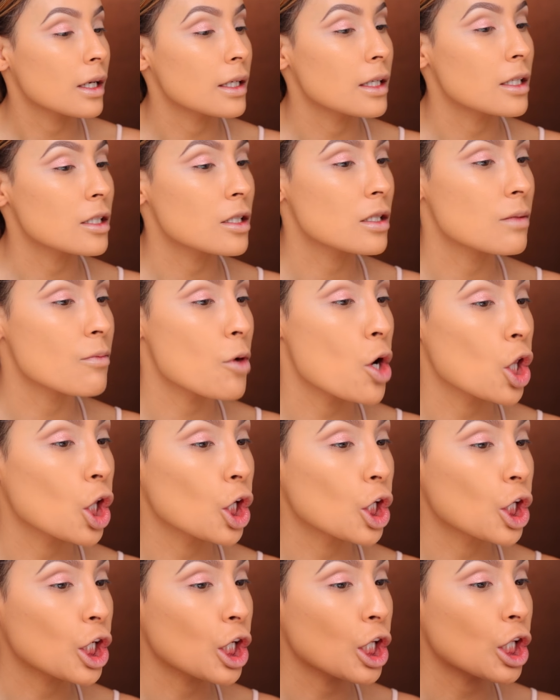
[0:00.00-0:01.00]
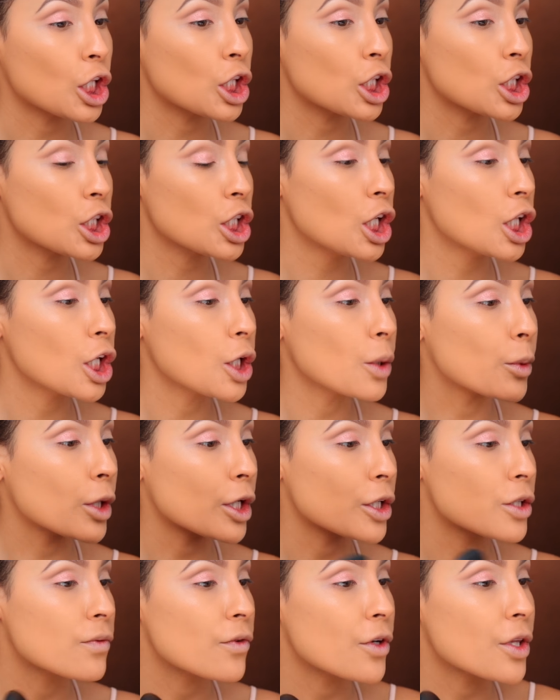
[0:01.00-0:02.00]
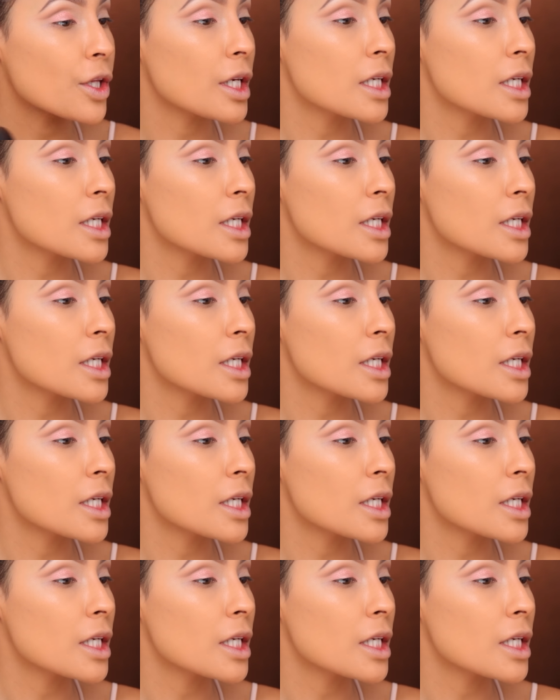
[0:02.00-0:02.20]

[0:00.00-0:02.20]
I need a smaller concealer brush for